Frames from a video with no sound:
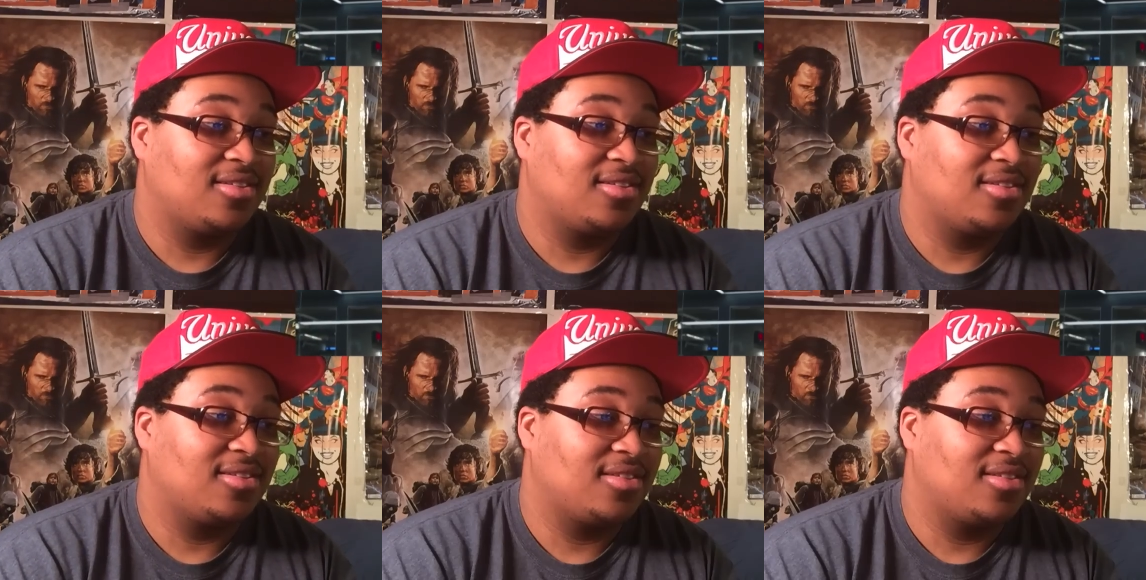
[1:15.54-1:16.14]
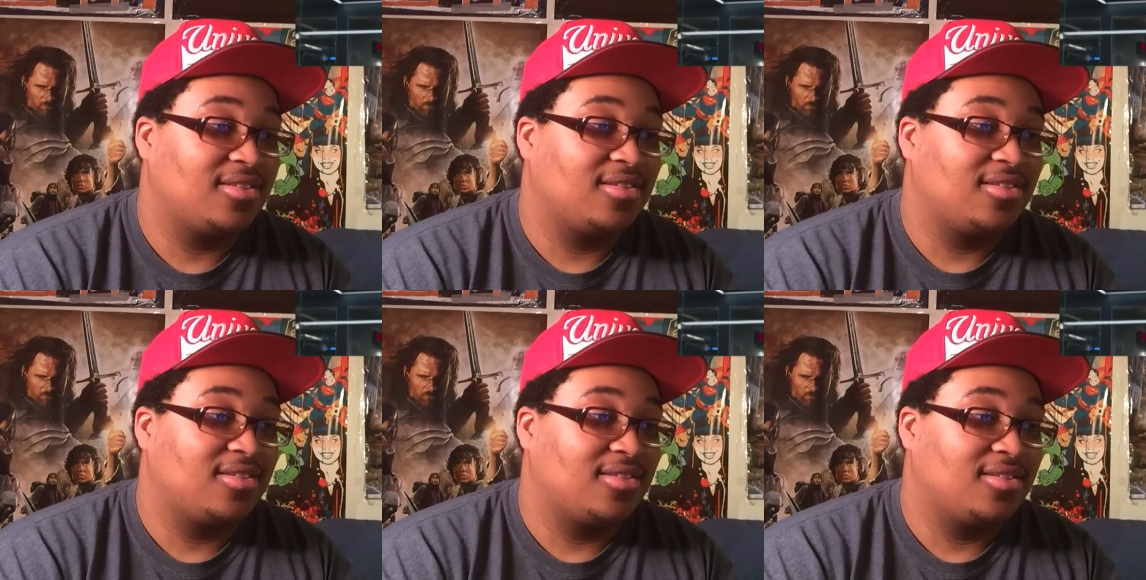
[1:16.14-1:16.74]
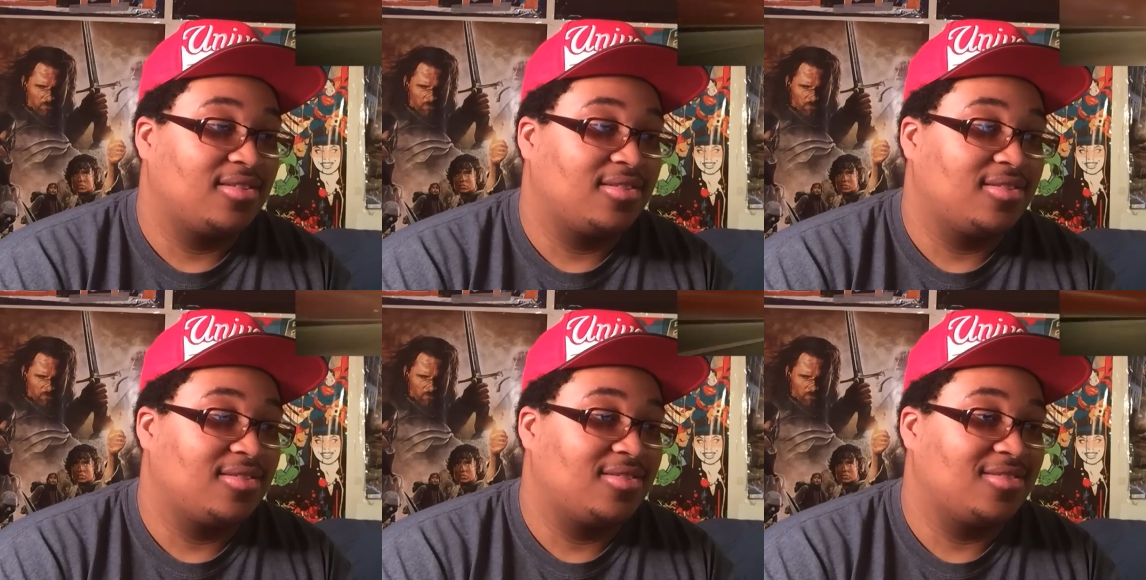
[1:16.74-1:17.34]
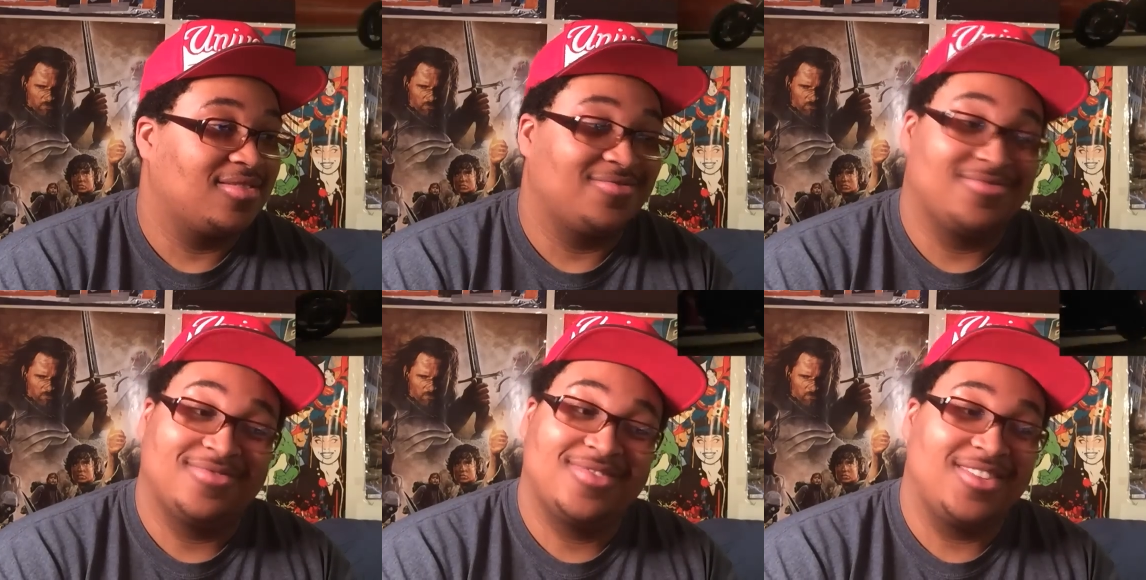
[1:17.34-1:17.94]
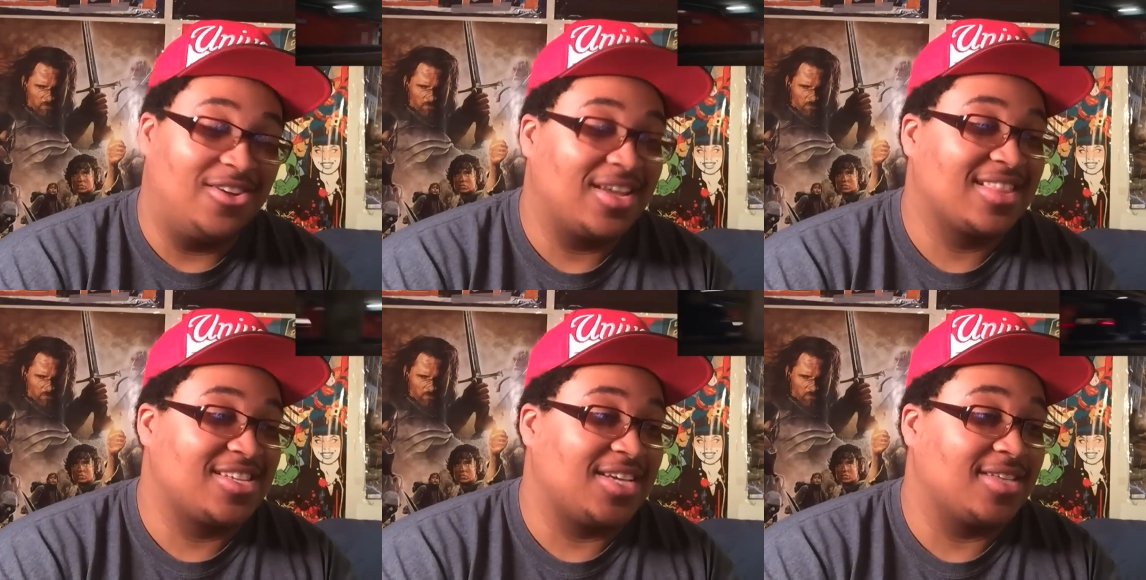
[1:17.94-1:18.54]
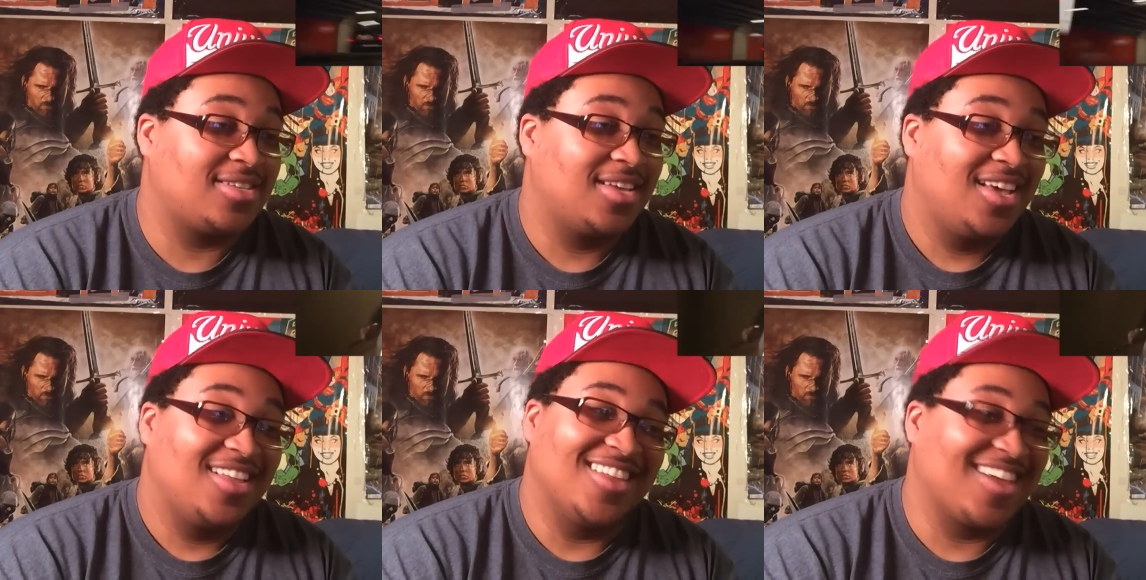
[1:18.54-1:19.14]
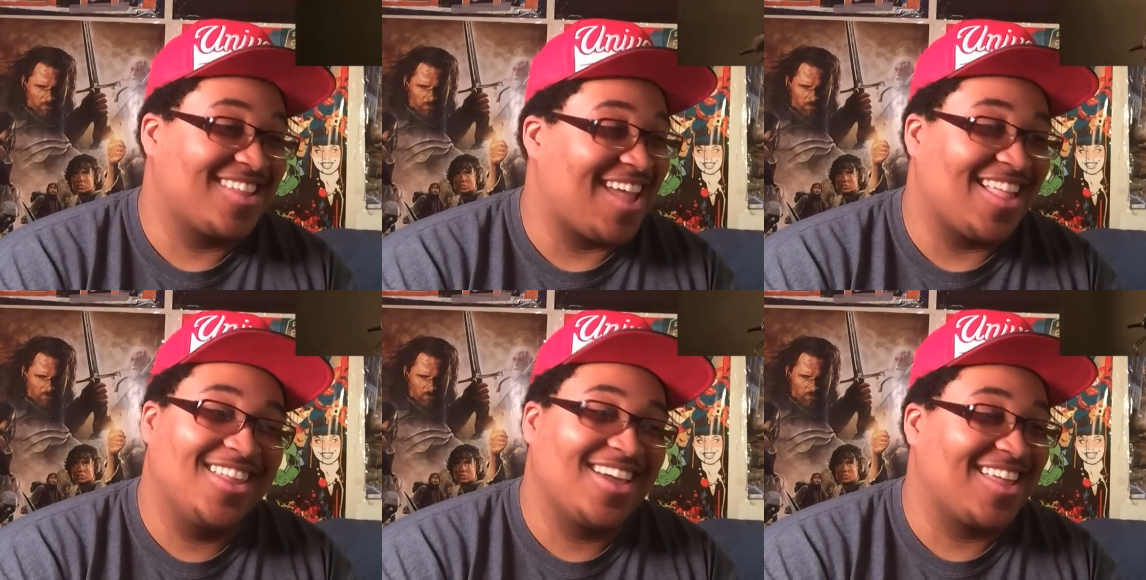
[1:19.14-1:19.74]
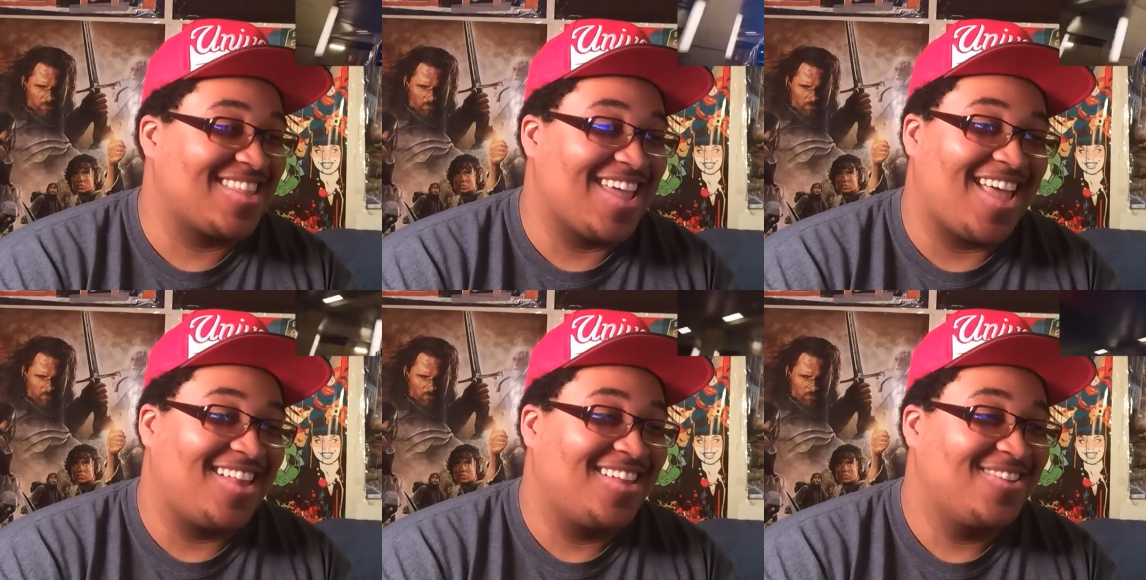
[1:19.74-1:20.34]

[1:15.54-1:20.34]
Speaker 1: you in your perfect teeth. You'll get the chance. Look at that. Look at that.